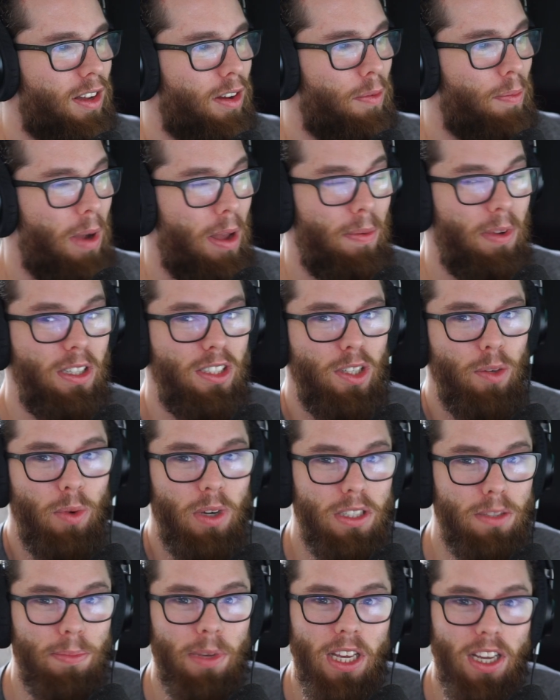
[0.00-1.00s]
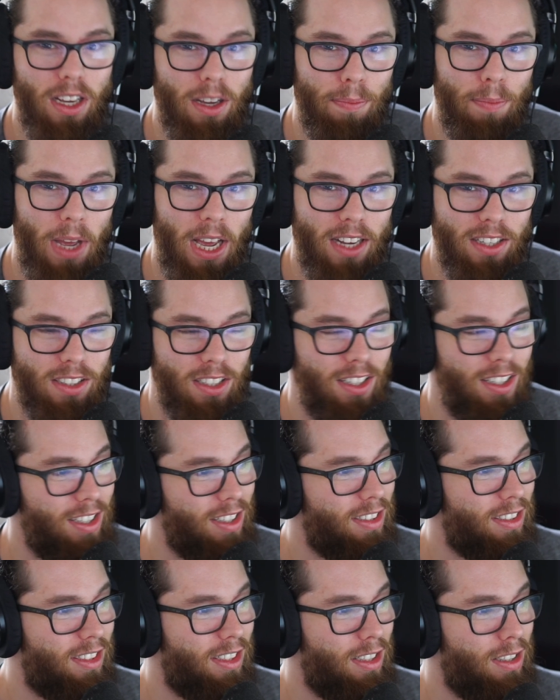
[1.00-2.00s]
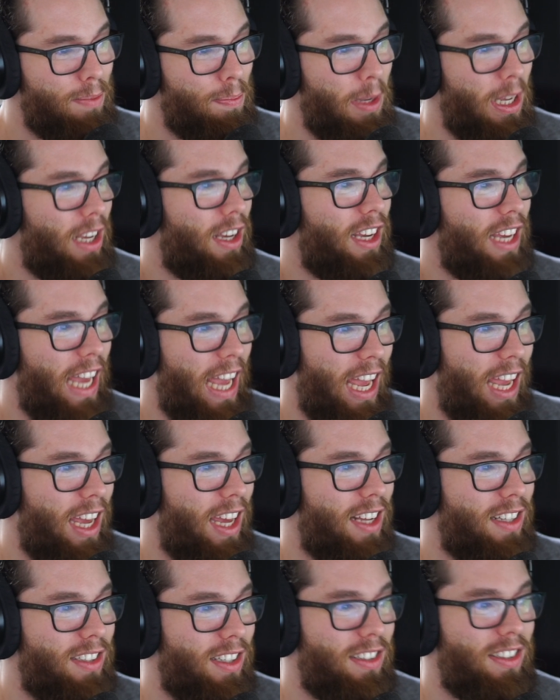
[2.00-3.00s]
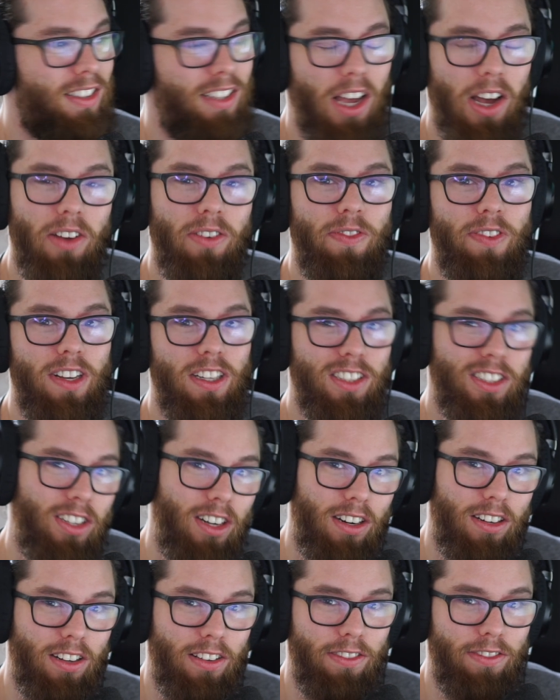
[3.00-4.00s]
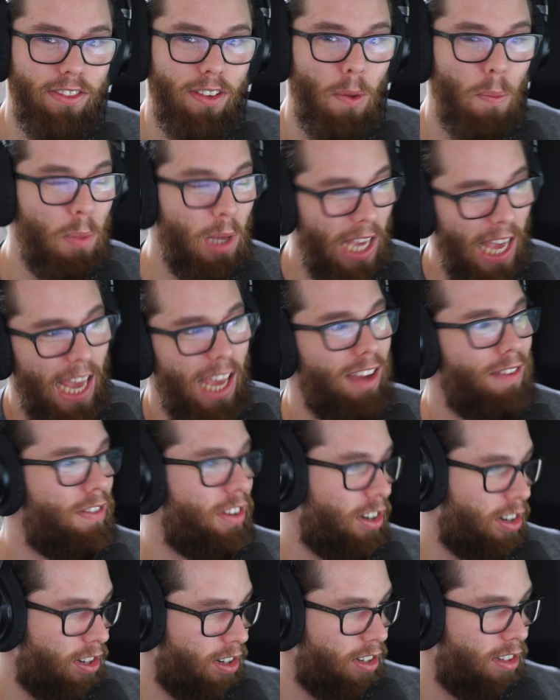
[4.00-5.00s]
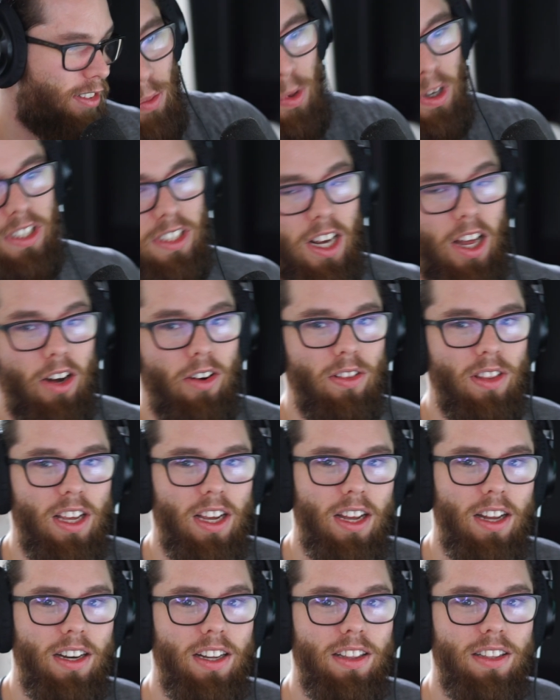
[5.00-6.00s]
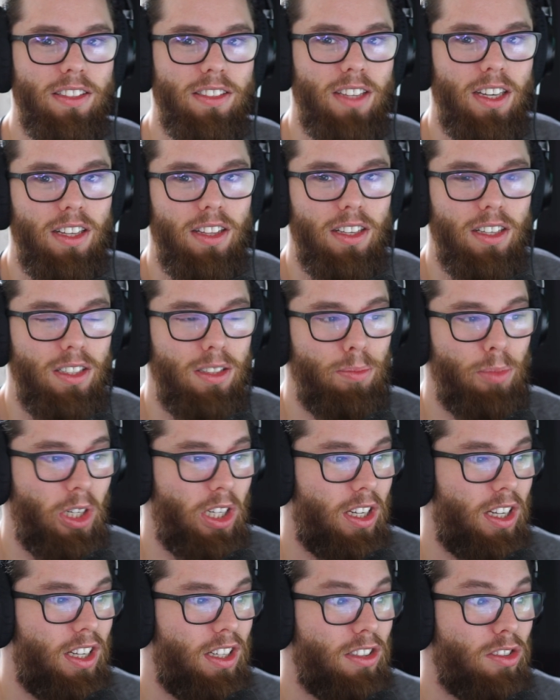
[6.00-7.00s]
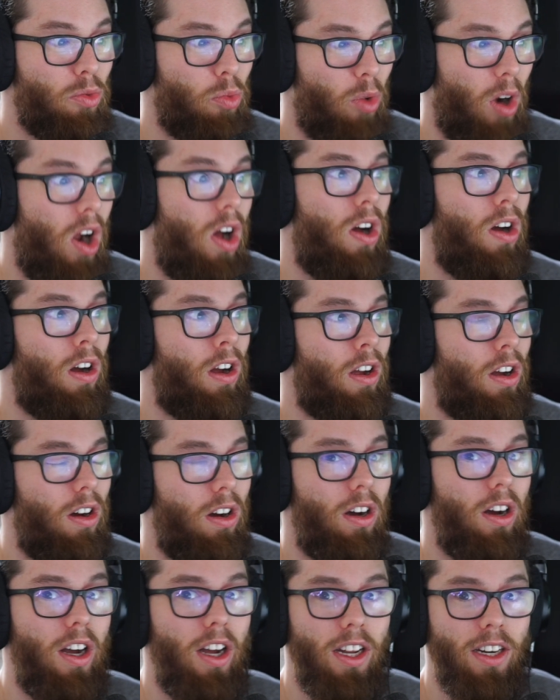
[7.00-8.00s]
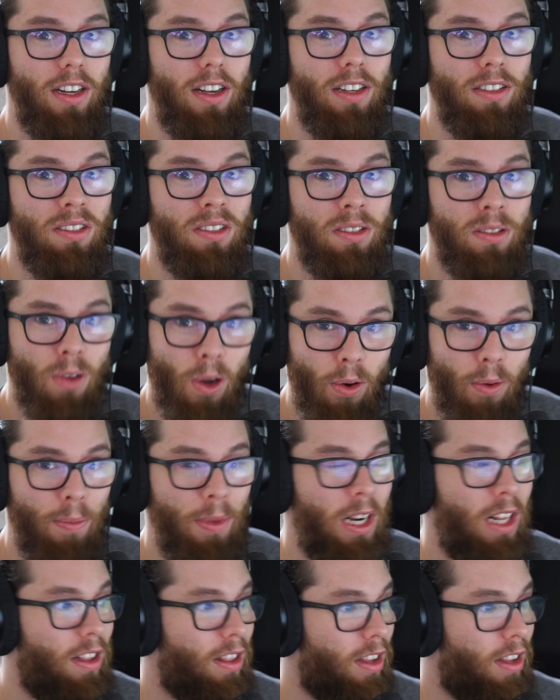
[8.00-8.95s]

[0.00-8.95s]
Or maybe she was being compassionate and sees being gay as a self-destructive behavior, which I don't think I need to say this, but is wrong on so many